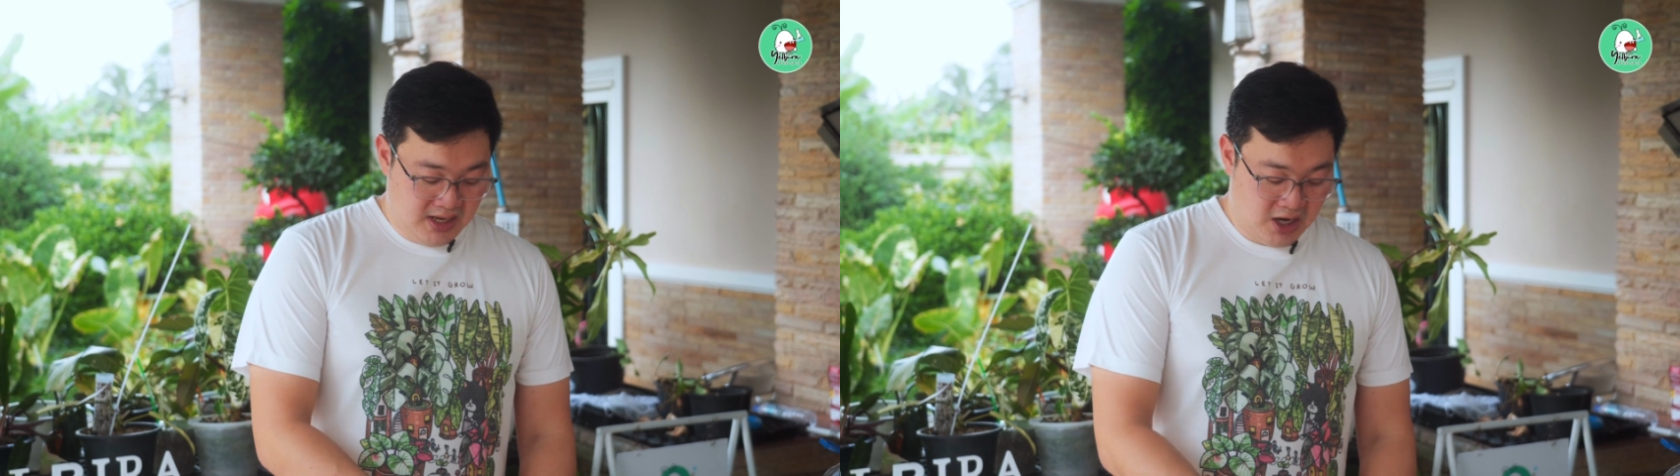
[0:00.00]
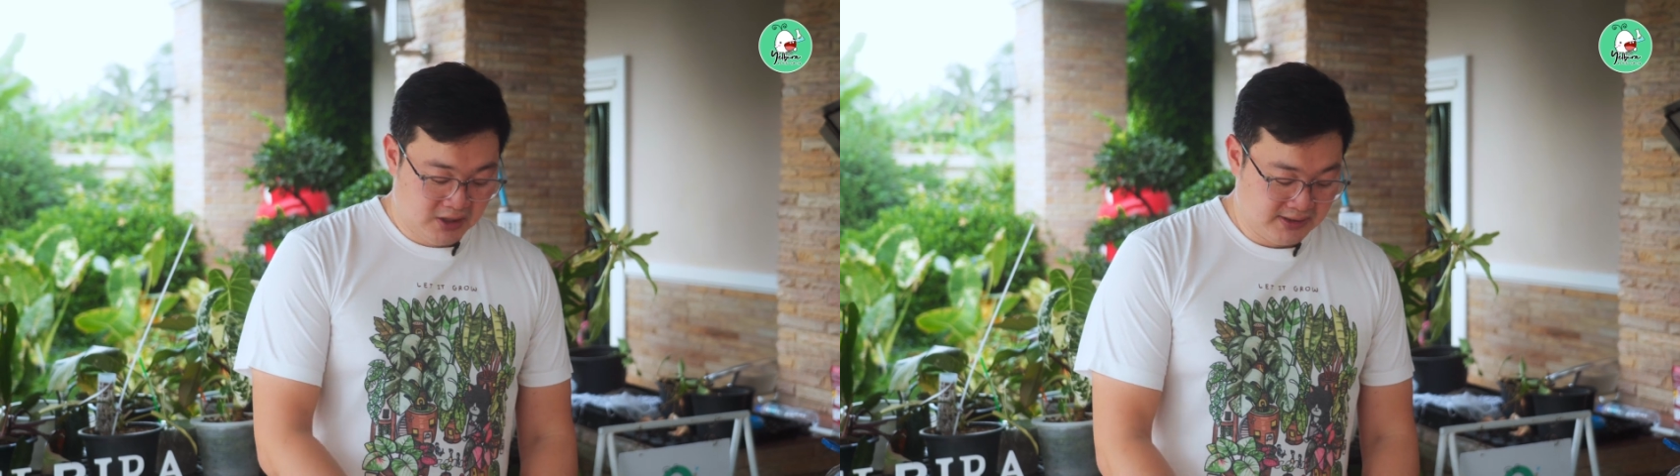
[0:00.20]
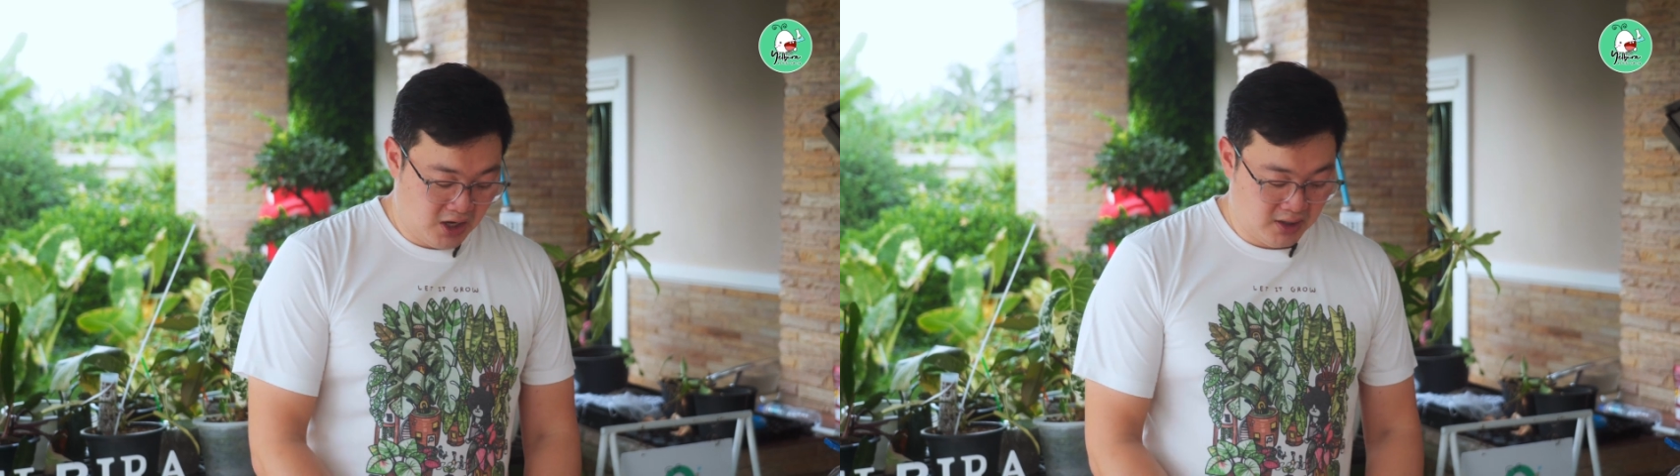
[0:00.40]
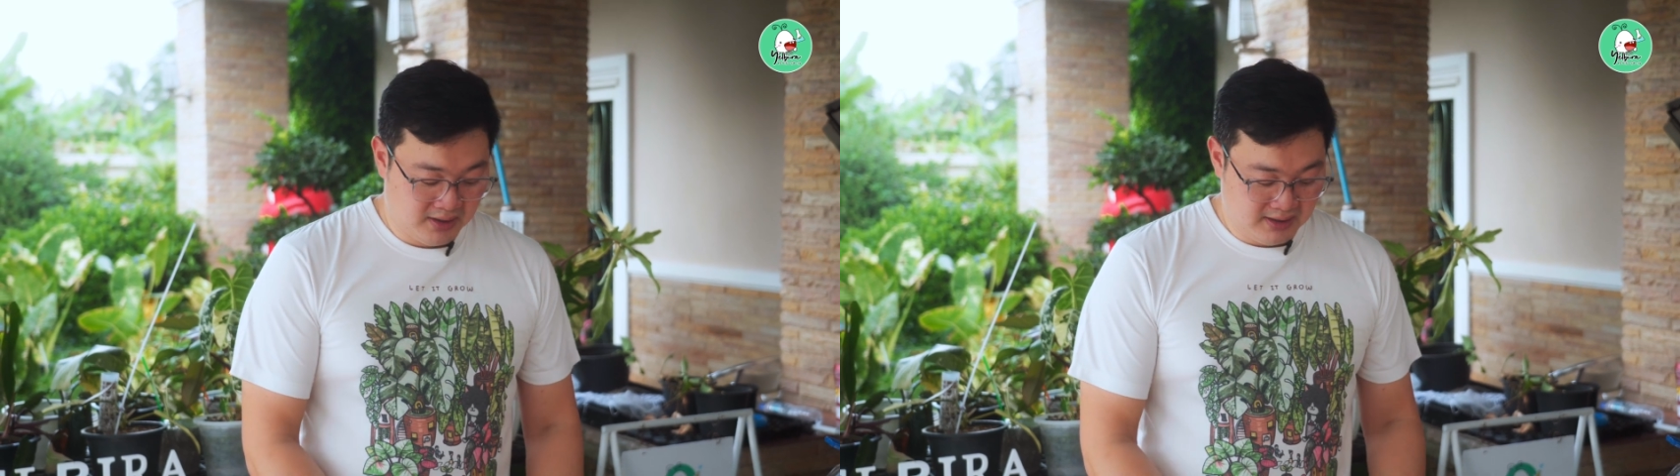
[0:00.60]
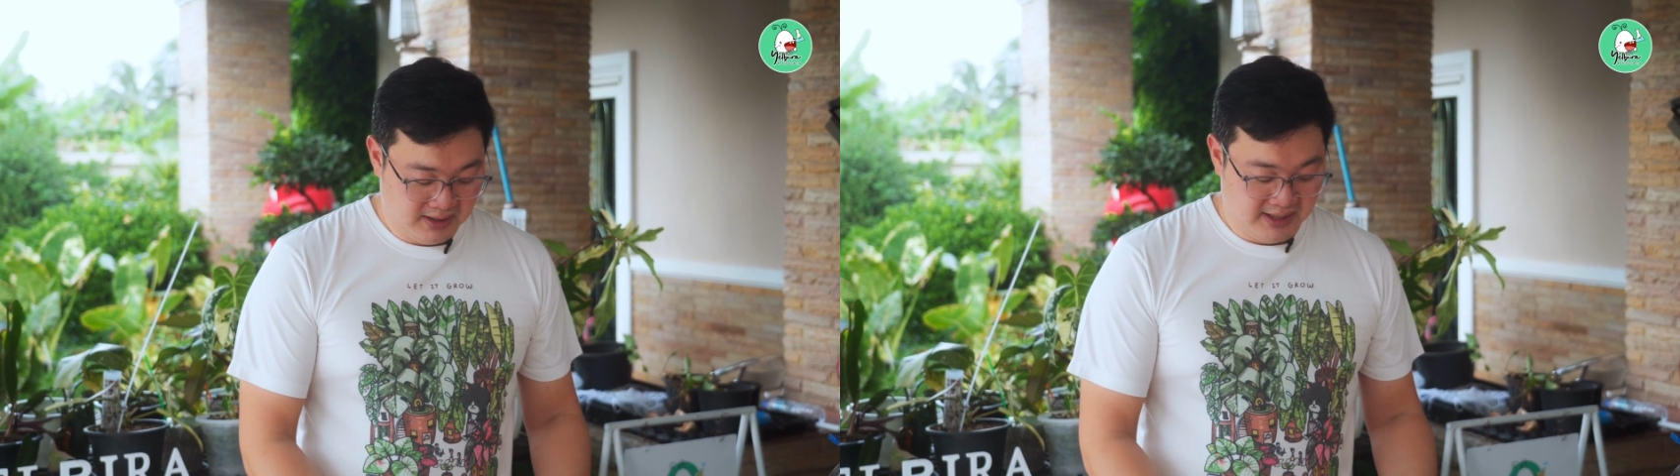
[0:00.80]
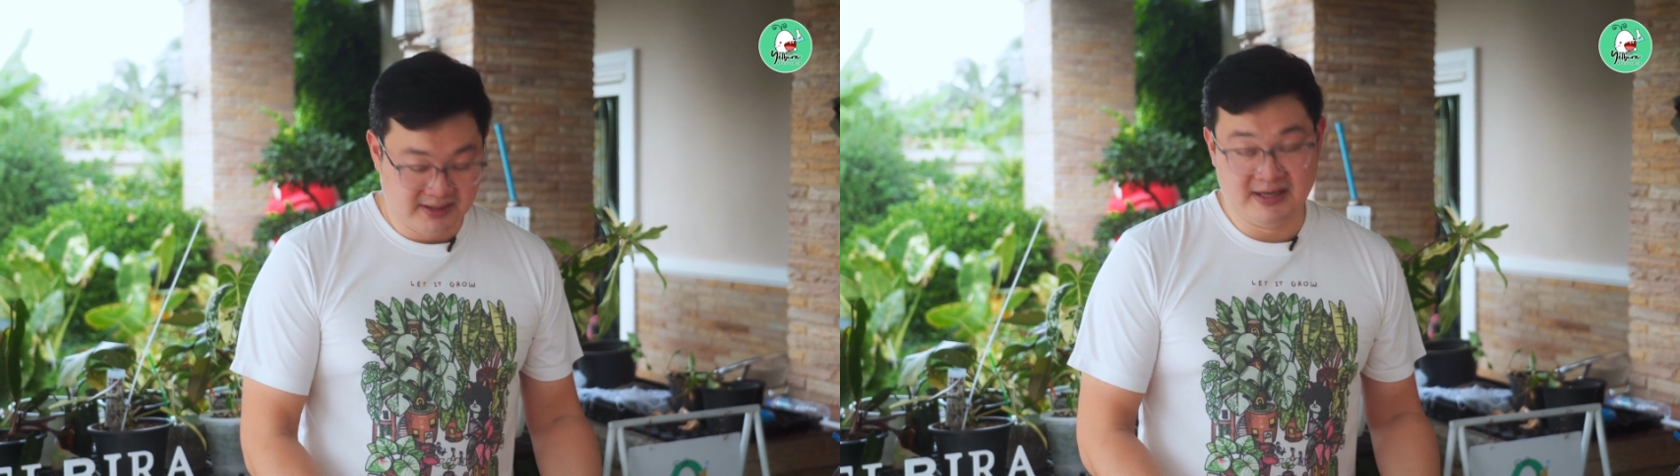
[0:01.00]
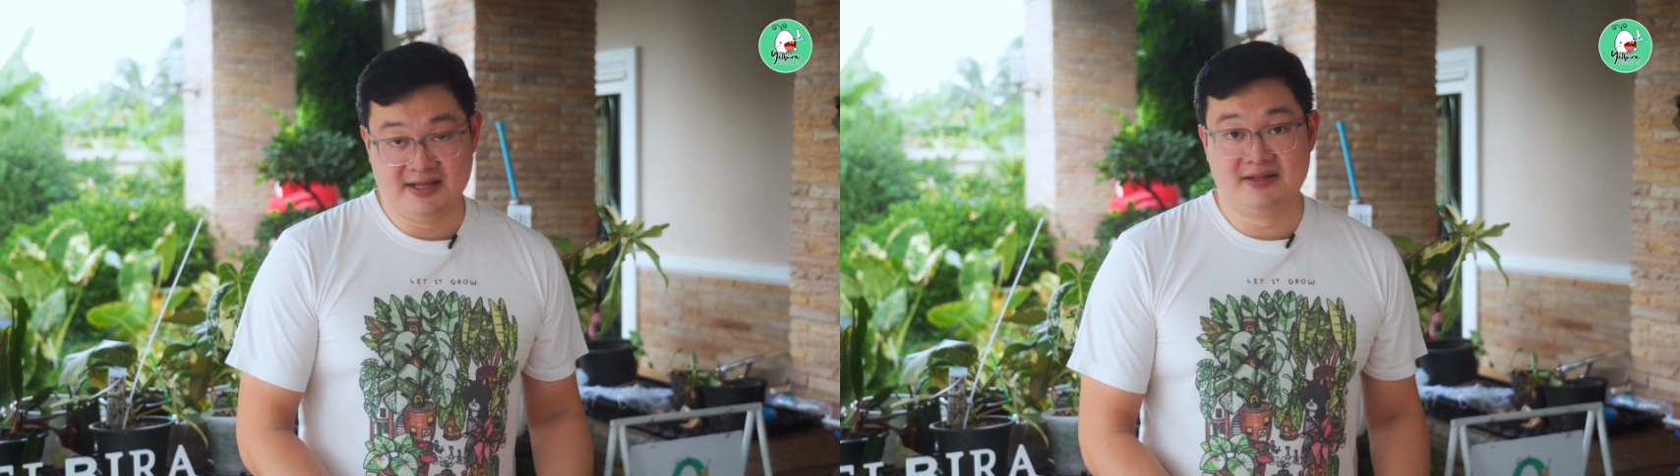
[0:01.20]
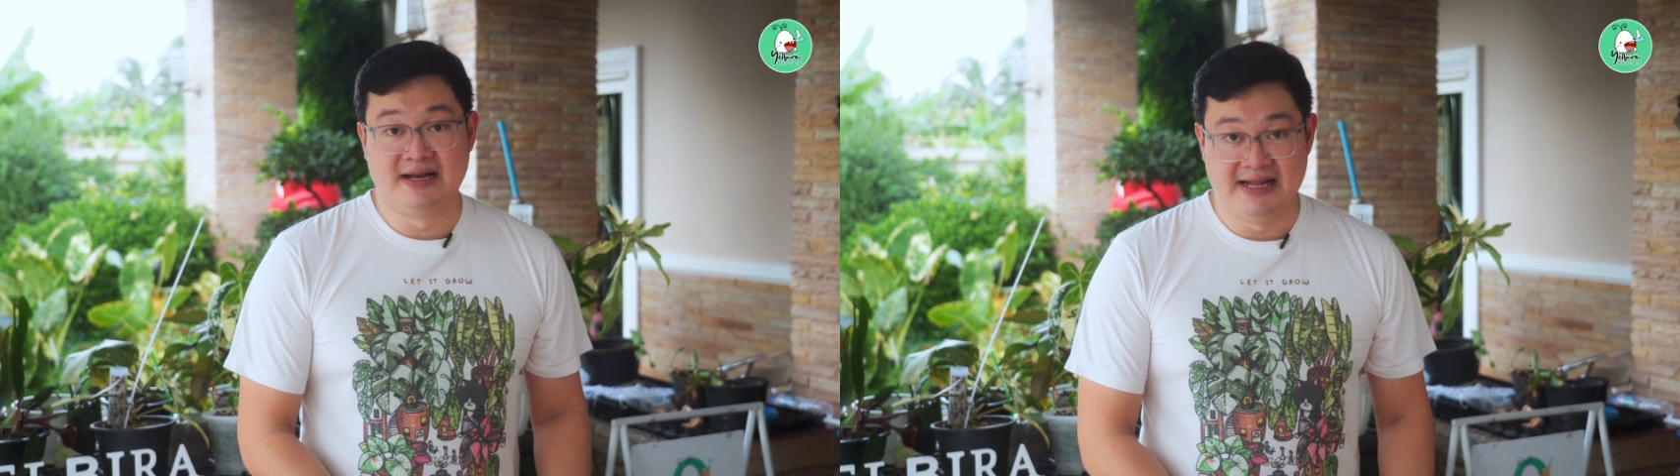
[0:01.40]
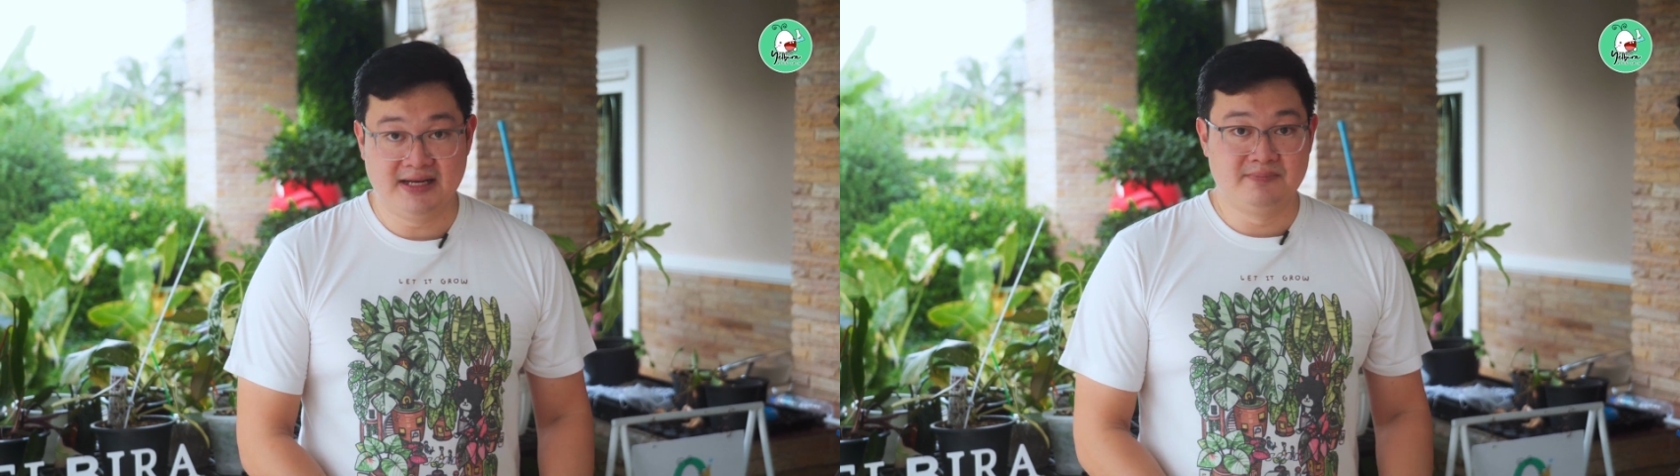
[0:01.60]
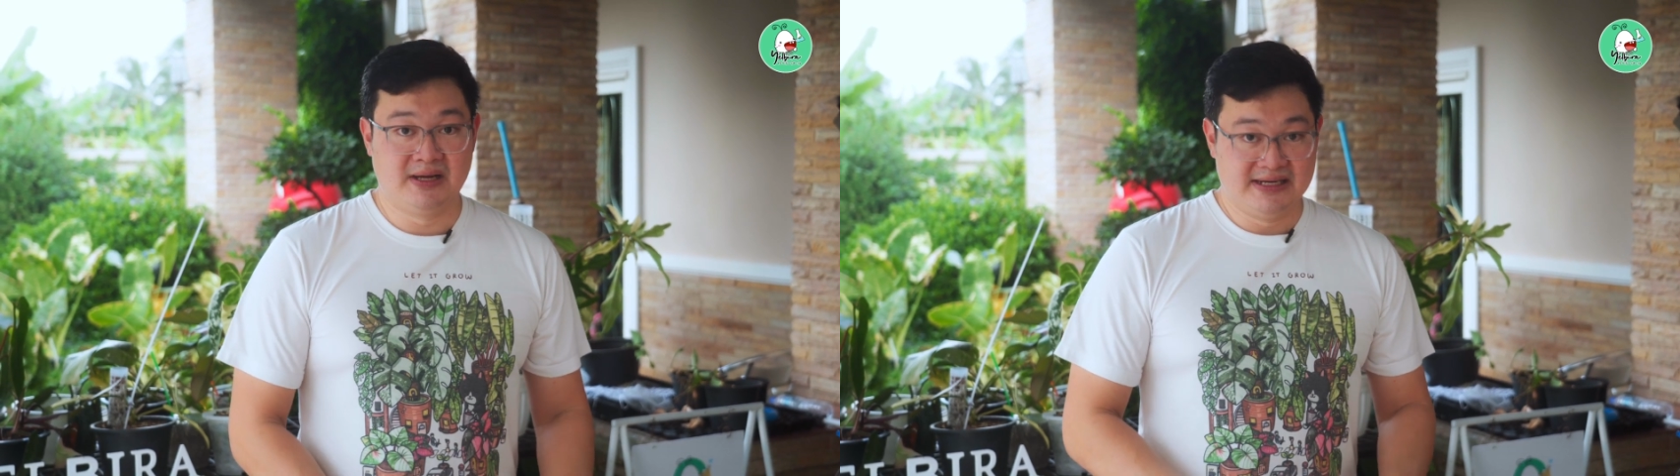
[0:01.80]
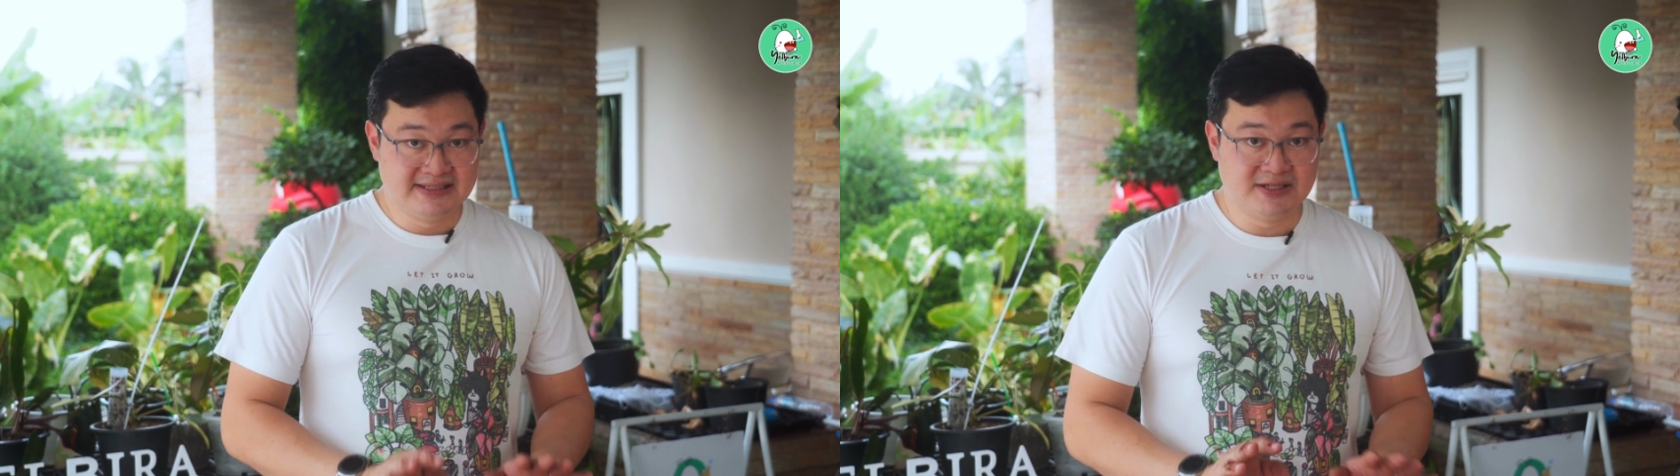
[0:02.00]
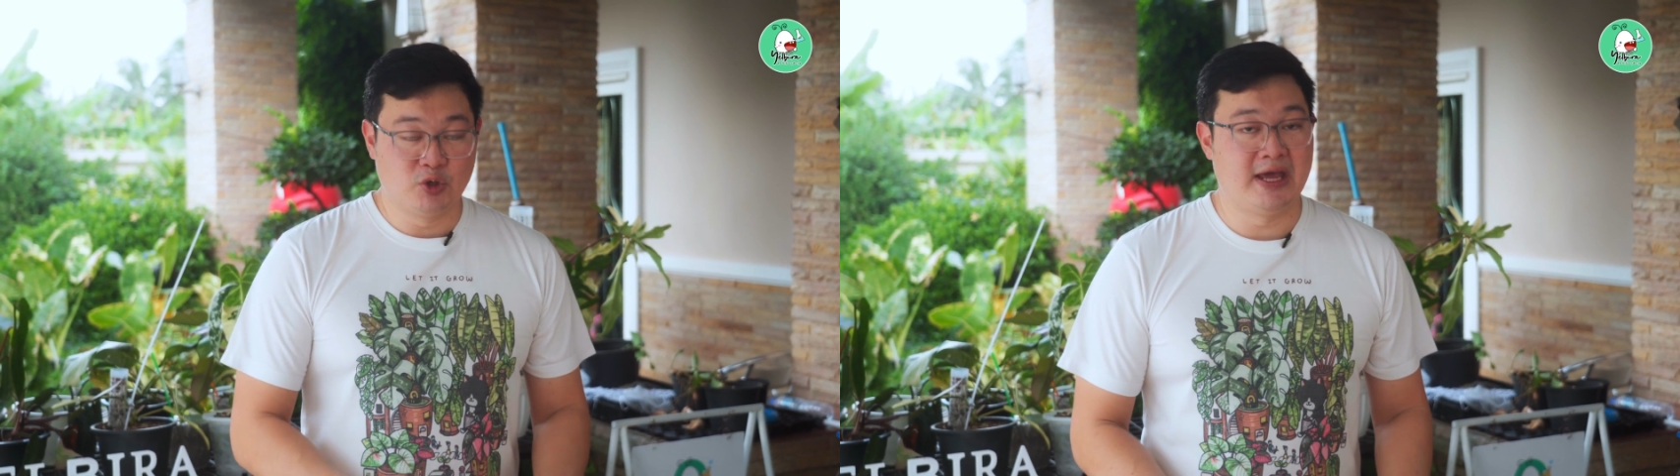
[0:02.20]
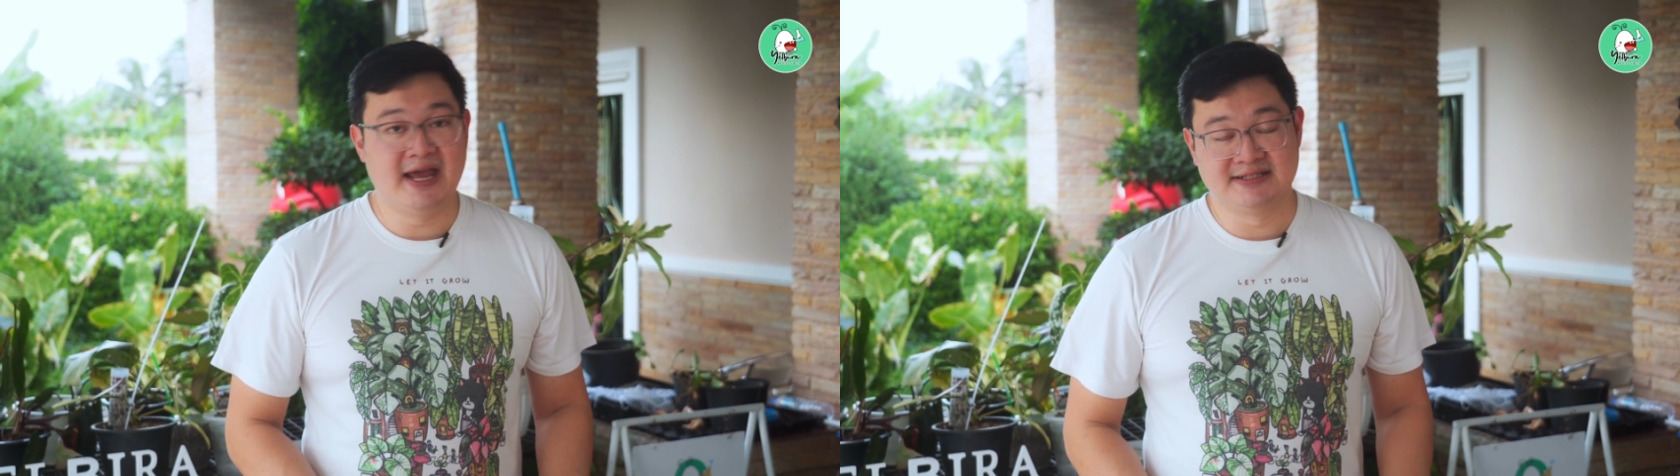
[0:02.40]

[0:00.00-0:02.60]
underneath the lid, but it's okay.